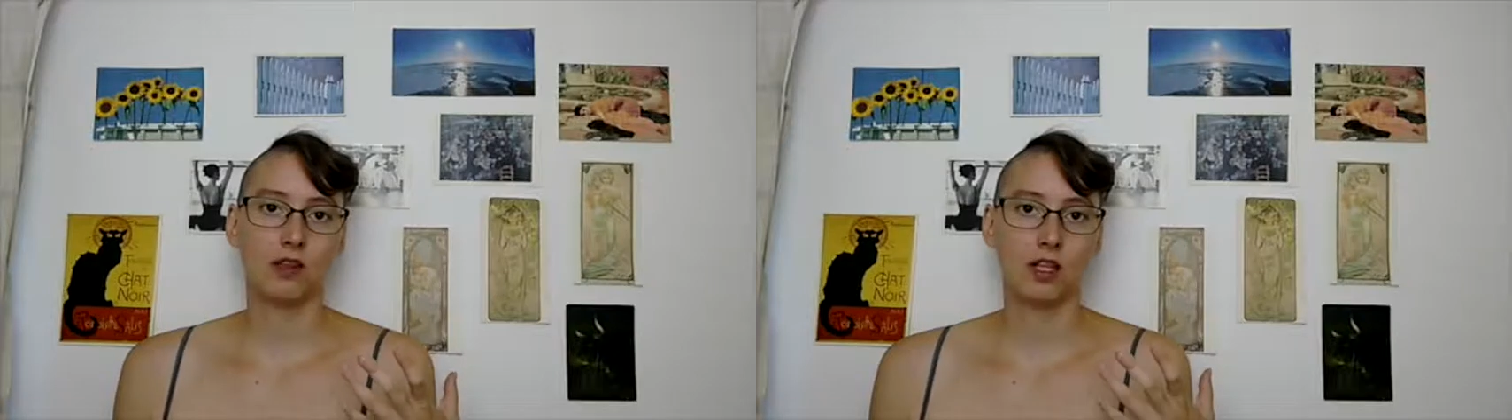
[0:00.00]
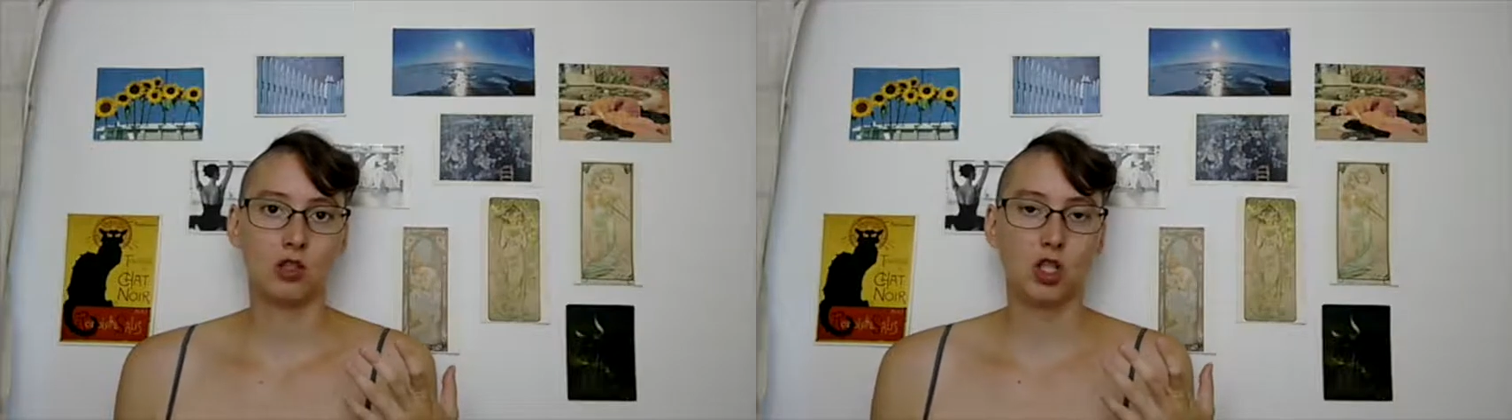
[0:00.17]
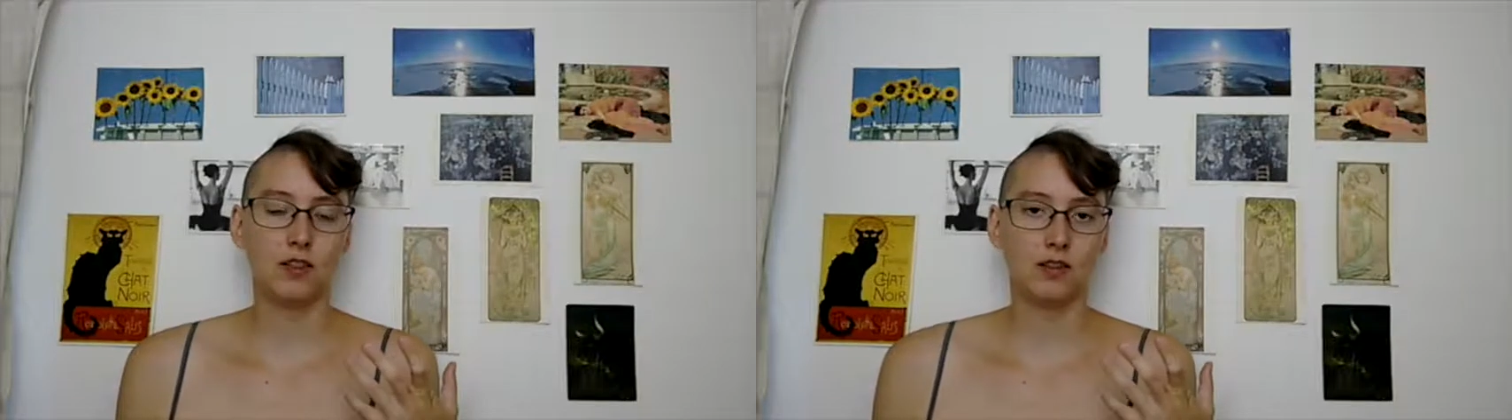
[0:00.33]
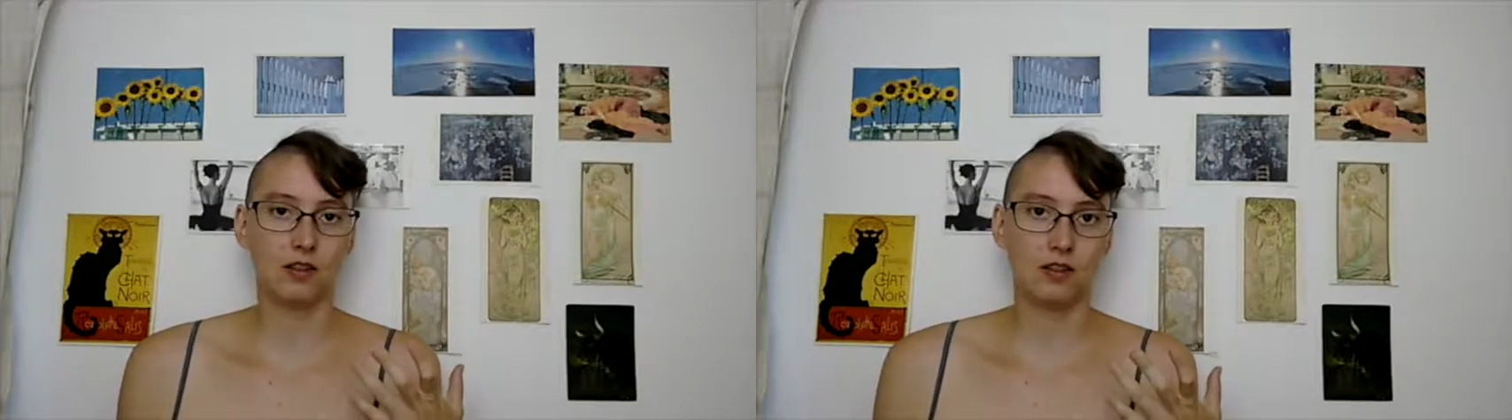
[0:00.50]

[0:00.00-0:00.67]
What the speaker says: that she's a